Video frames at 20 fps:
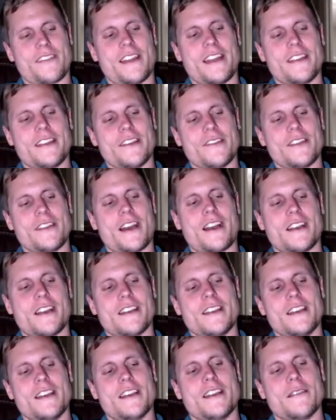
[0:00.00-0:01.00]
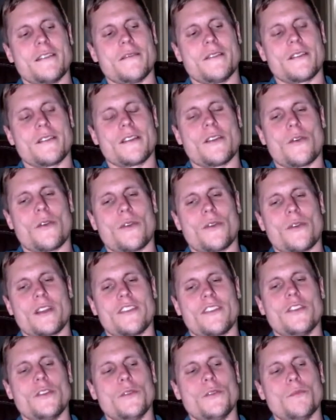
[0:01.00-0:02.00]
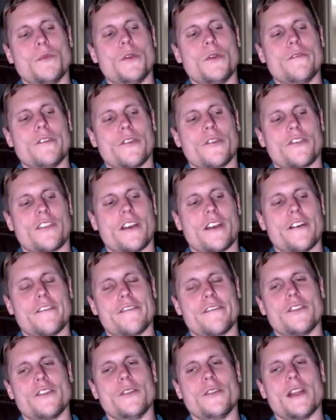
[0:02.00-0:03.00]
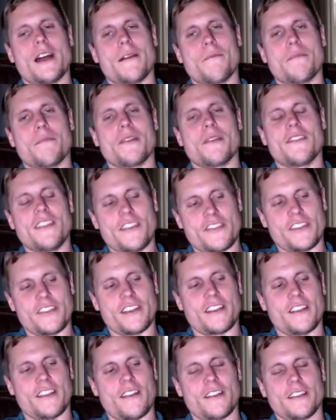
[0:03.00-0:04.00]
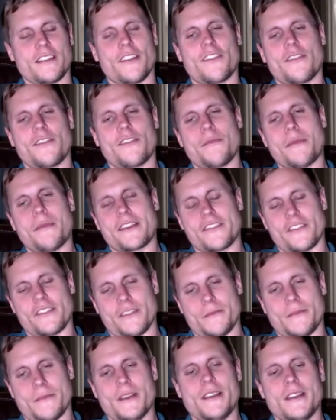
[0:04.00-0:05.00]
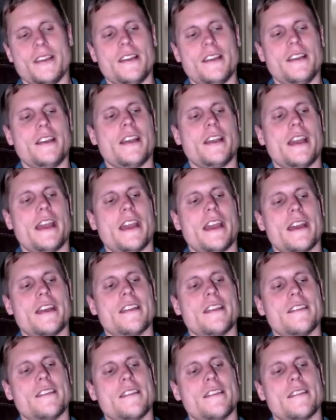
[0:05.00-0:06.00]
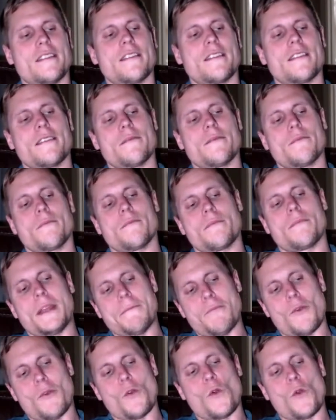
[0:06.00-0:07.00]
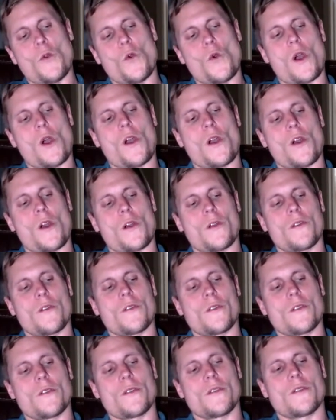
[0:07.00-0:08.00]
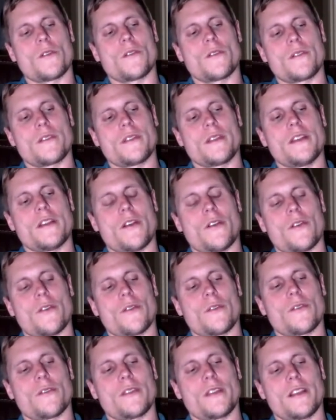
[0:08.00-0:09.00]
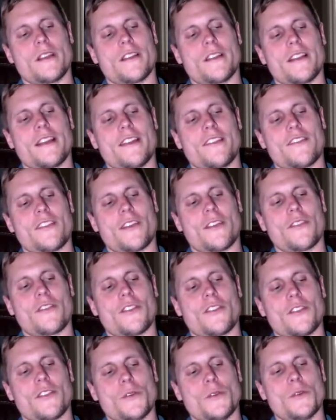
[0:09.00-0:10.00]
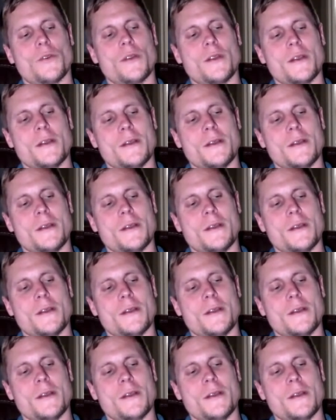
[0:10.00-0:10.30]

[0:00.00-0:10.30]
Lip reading: then you're not going to move yourself to that position along the spectrum. And people who are, the incels who